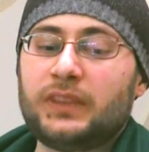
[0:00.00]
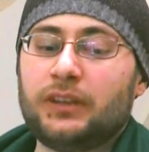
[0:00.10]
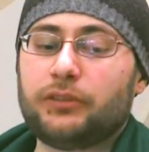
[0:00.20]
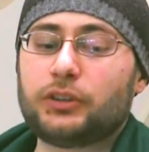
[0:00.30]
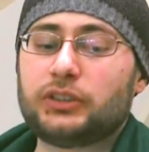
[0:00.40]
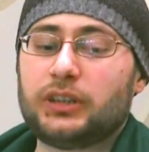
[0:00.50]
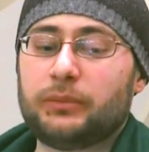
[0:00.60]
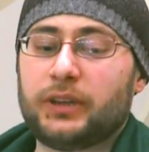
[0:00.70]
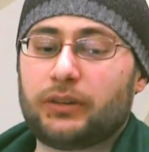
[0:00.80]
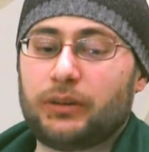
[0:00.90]
Unfortunately,
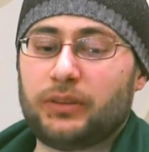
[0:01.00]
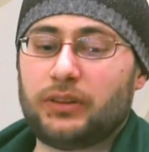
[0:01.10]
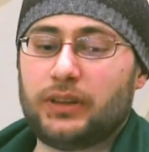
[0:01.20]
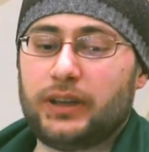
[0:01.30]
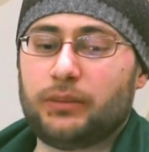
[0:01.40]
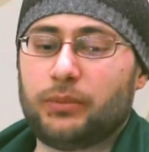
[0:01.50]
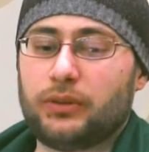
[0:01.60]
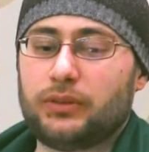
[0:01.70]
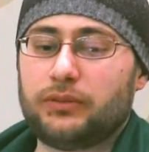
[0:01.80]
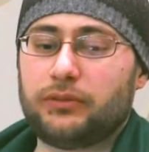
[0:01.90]
my grandmother died
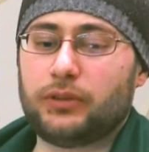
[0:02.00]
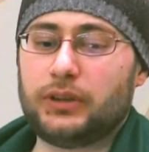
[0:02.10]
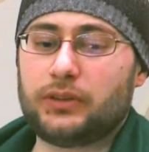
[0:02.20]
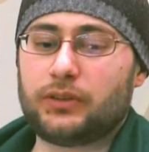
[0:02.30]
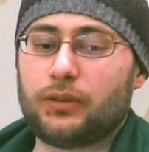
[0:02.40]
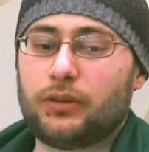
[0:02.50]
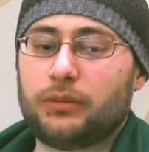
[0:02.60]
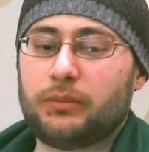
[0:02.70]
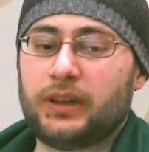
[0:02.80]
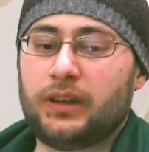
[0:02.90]
about 4 years ago,
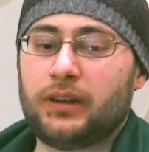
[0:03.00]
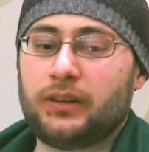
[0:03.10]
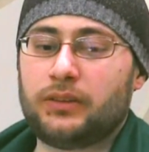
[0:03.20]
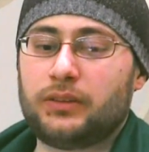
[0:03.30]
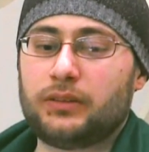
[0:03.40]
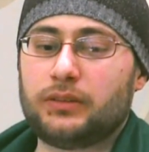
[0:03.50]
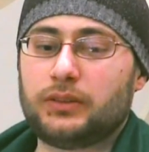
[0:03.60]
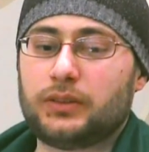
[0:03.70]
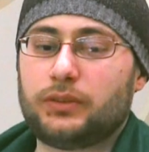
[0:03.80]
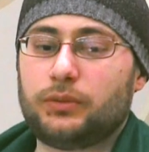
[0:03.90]
and my aunt
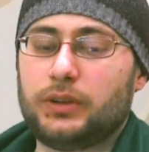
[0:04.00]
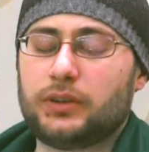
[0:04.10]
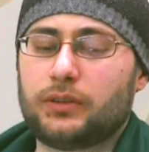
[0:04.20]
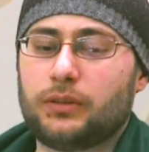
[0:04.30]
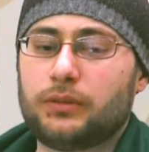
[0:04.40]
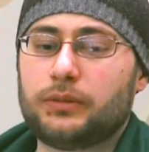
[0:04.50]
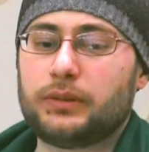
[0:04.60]
just 2 years ago.